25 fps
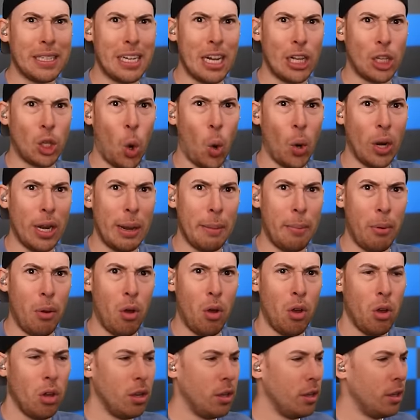in a toilet
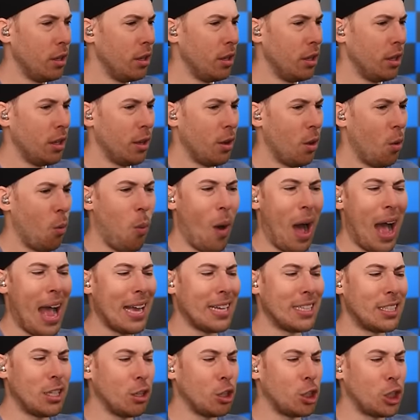bowl? Why
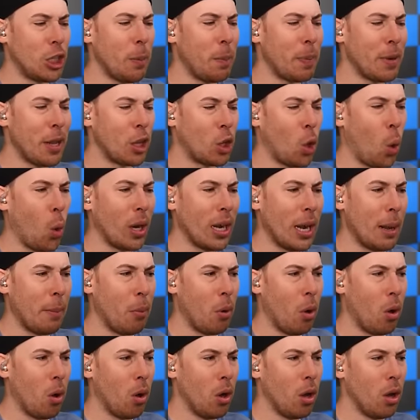is their ship in a toilet
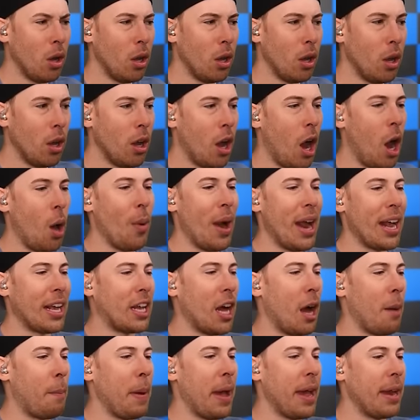bowl? All right,
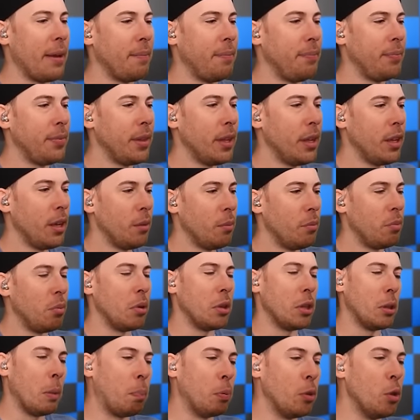Cuphead.
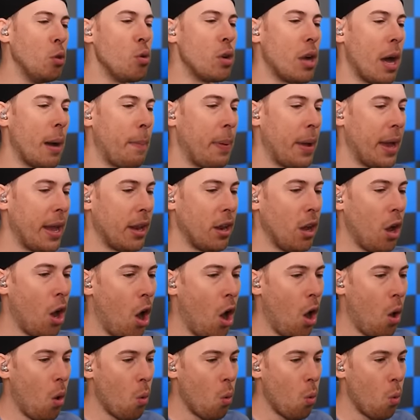The blue Cuphead.
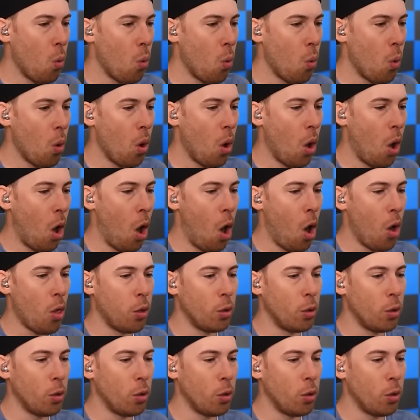Oh, all